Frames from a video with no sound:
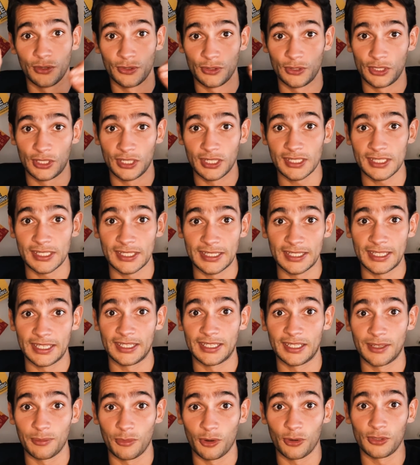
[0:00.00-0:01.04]
You just need
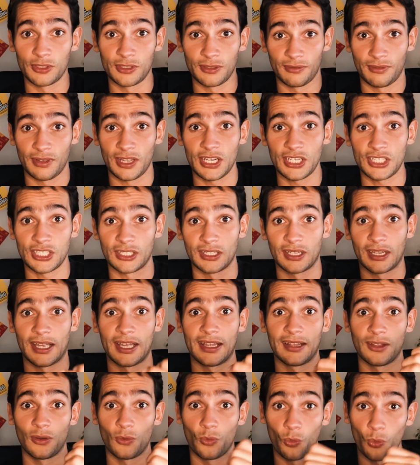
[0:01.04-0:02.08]
the motivation,
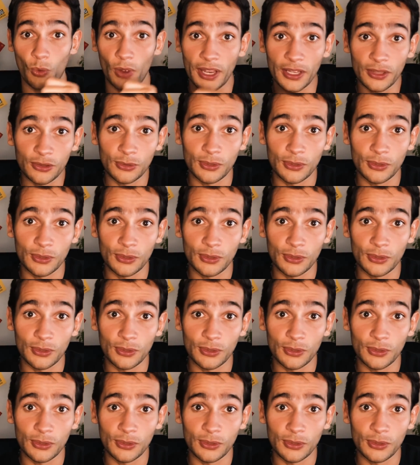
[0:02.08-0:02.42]
and the way